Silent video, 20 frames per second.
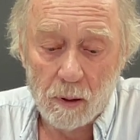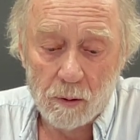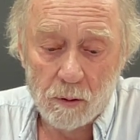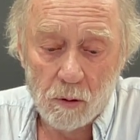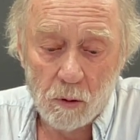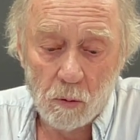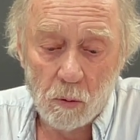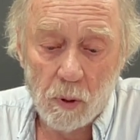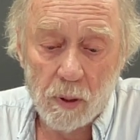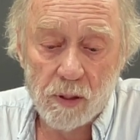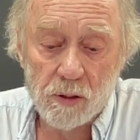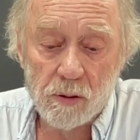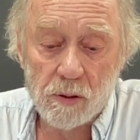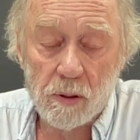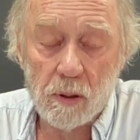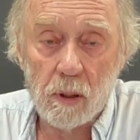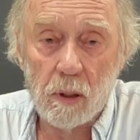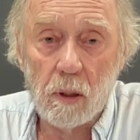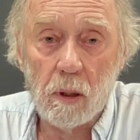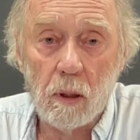to
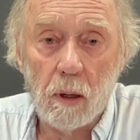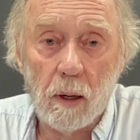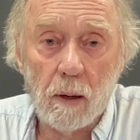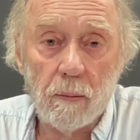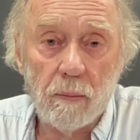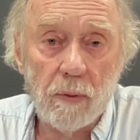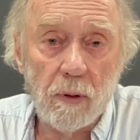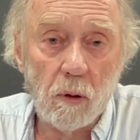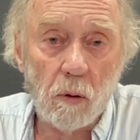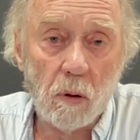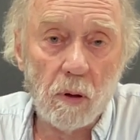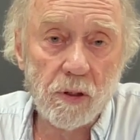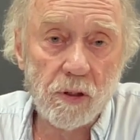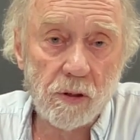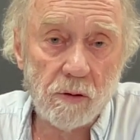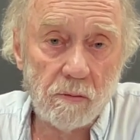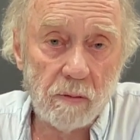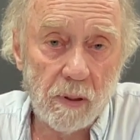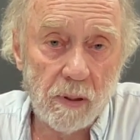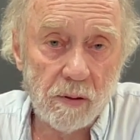which the
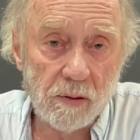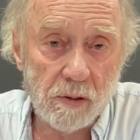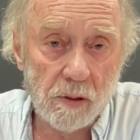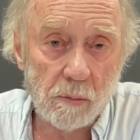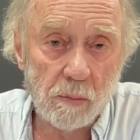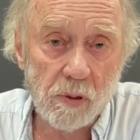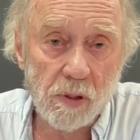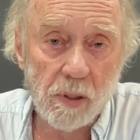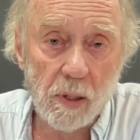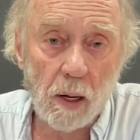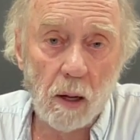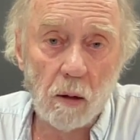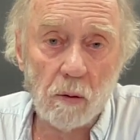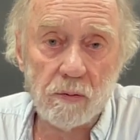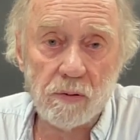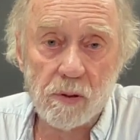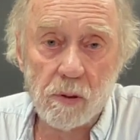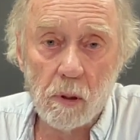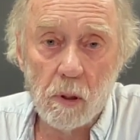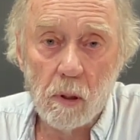Austrians
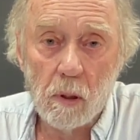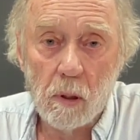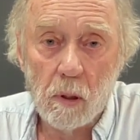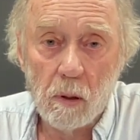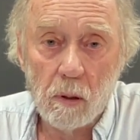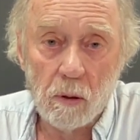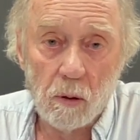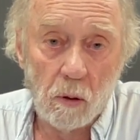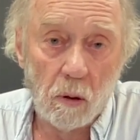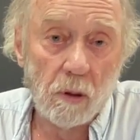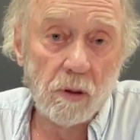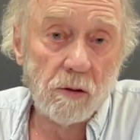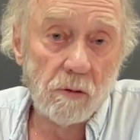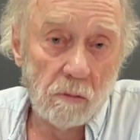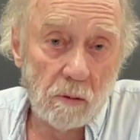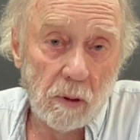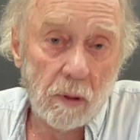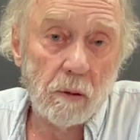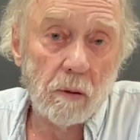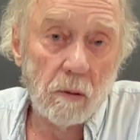themselves, the
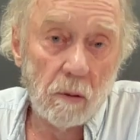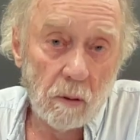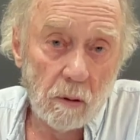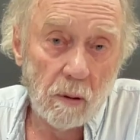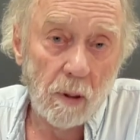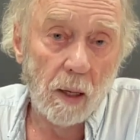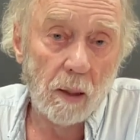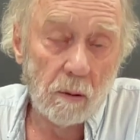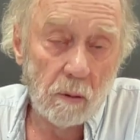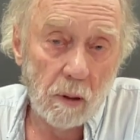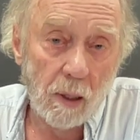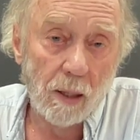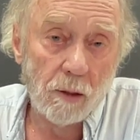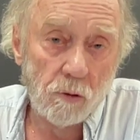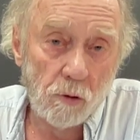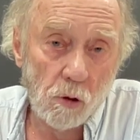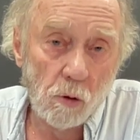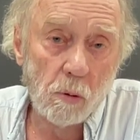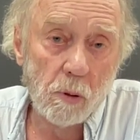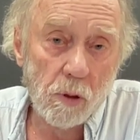Austrian,
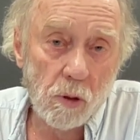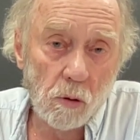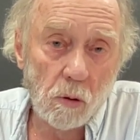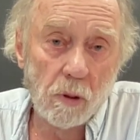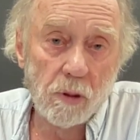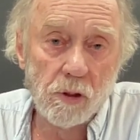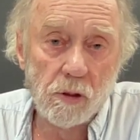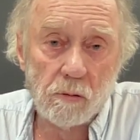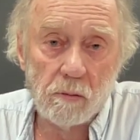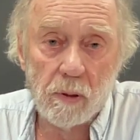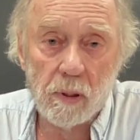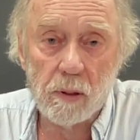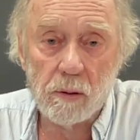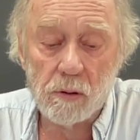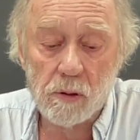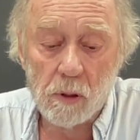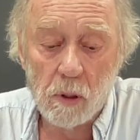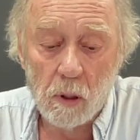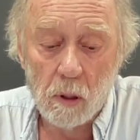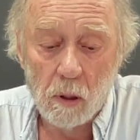non-Jewish
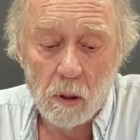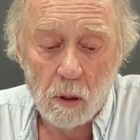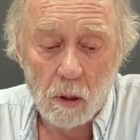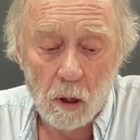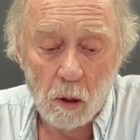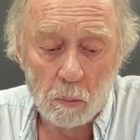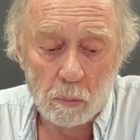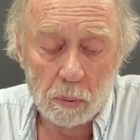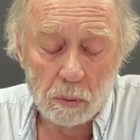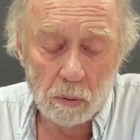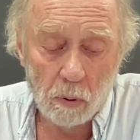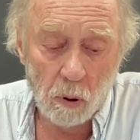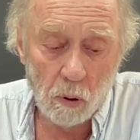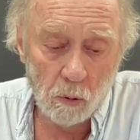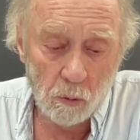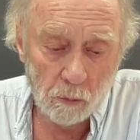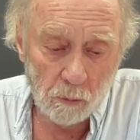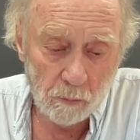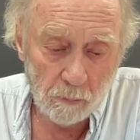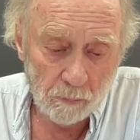Austrians, are
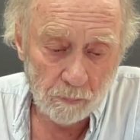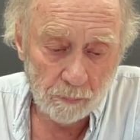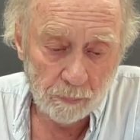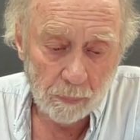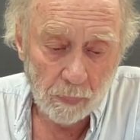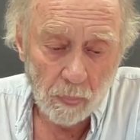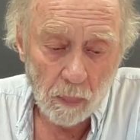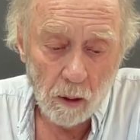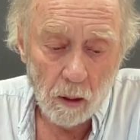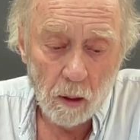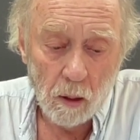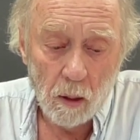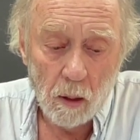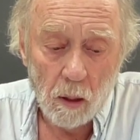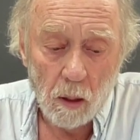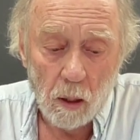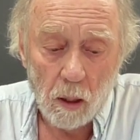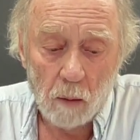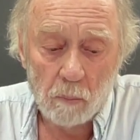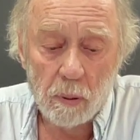prone.
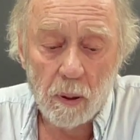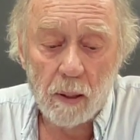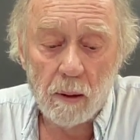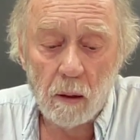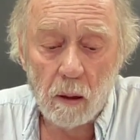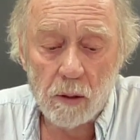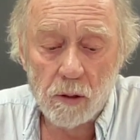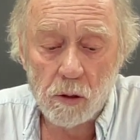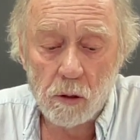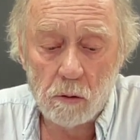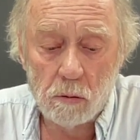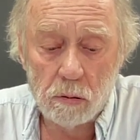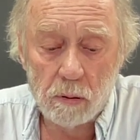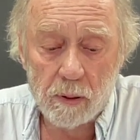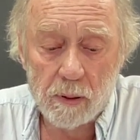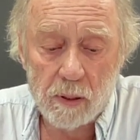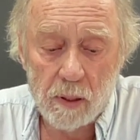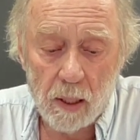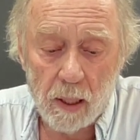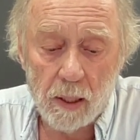Bernhard's
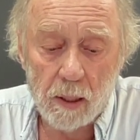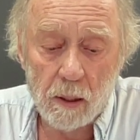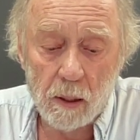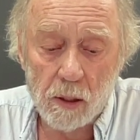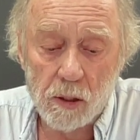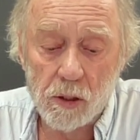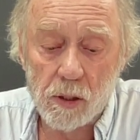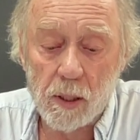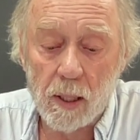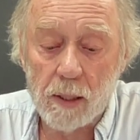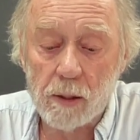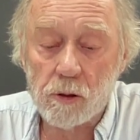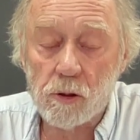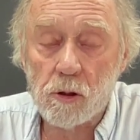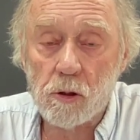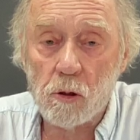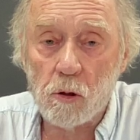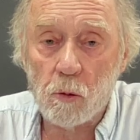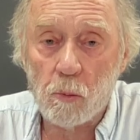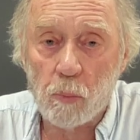critique extends
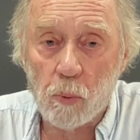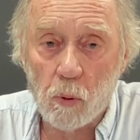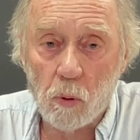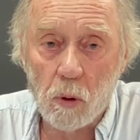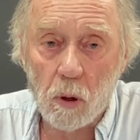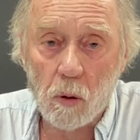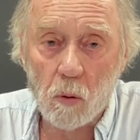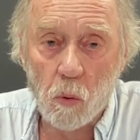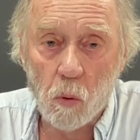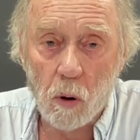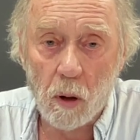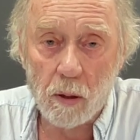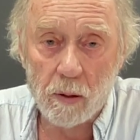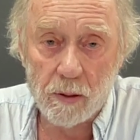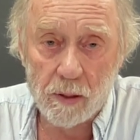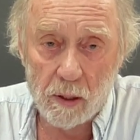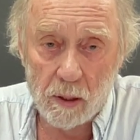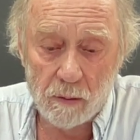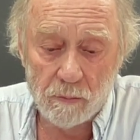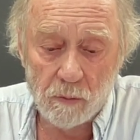to the poor
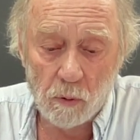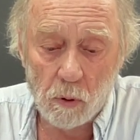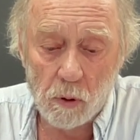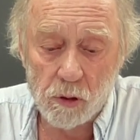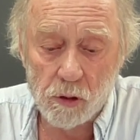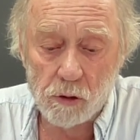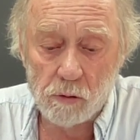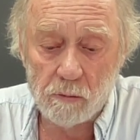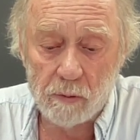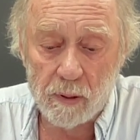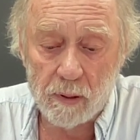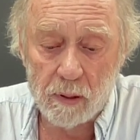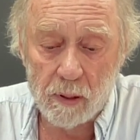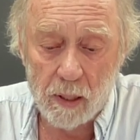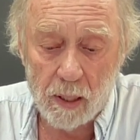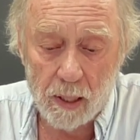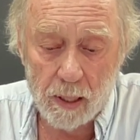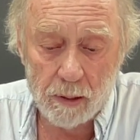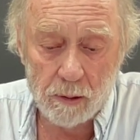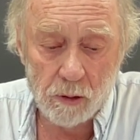quality of Austrian
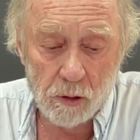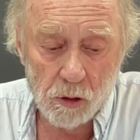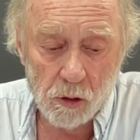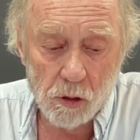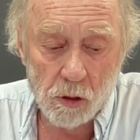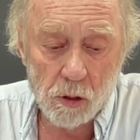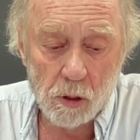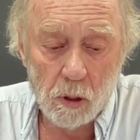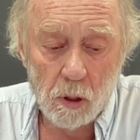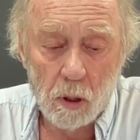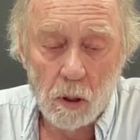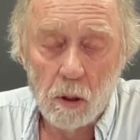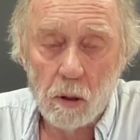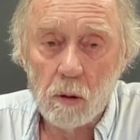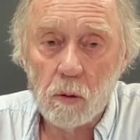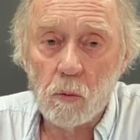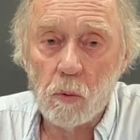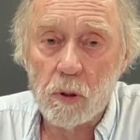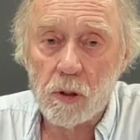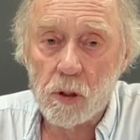inns,
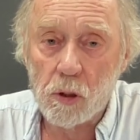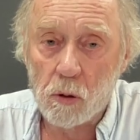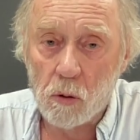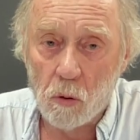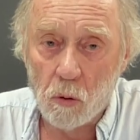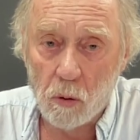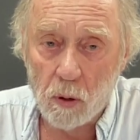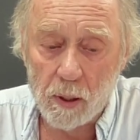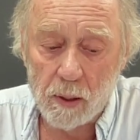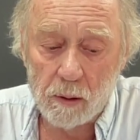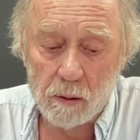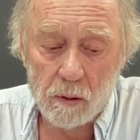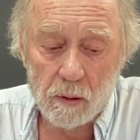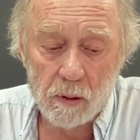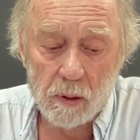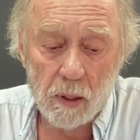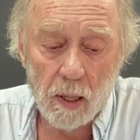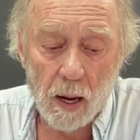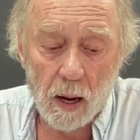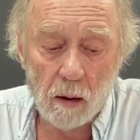which, according to
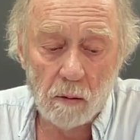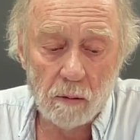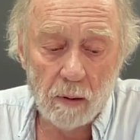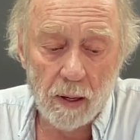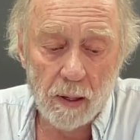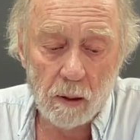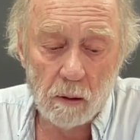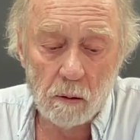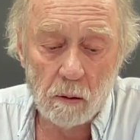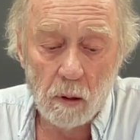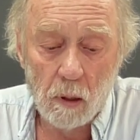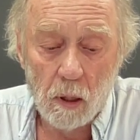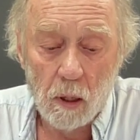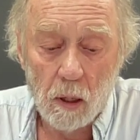the narrator,